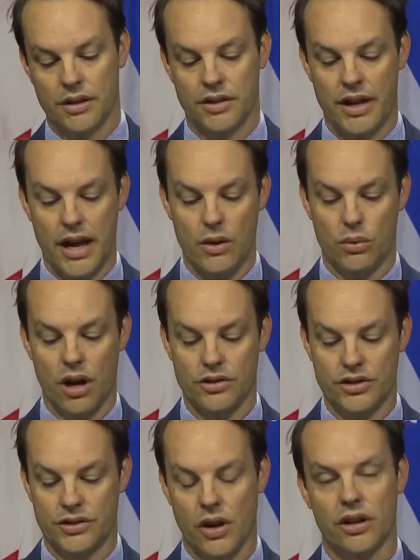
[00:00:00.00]
Today, we're
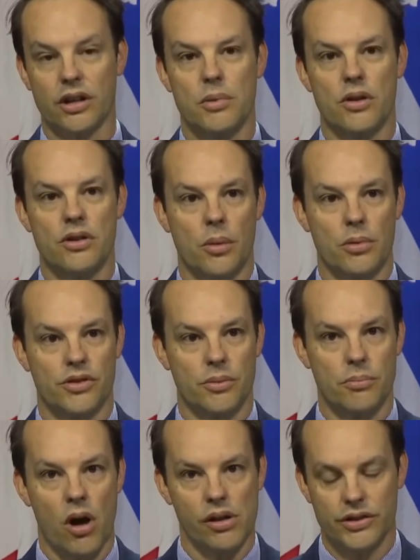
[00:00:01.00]
not just talking about numbers
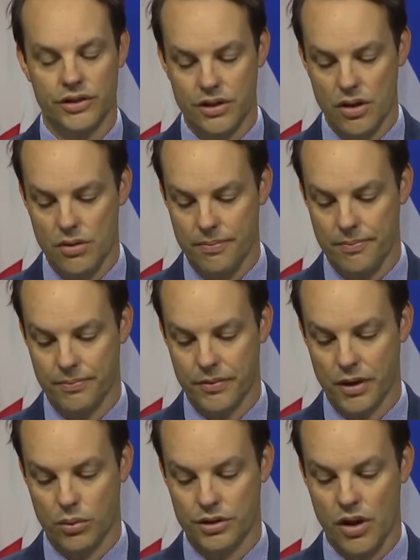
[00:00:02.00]
and policy, though.
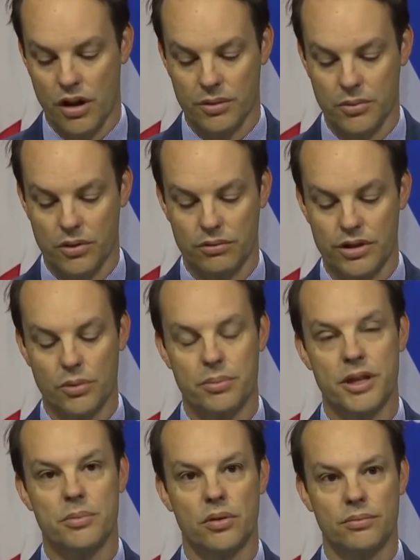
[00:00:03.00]
We're talking about real
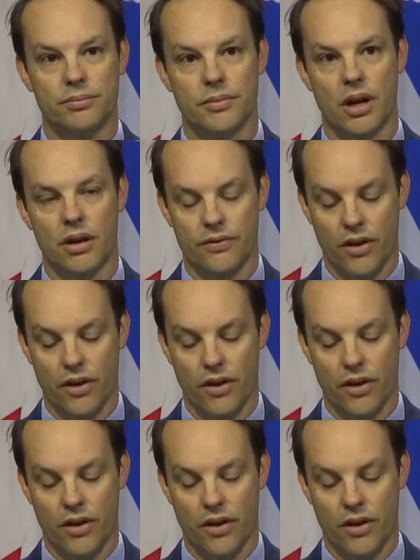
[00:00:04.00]
people, our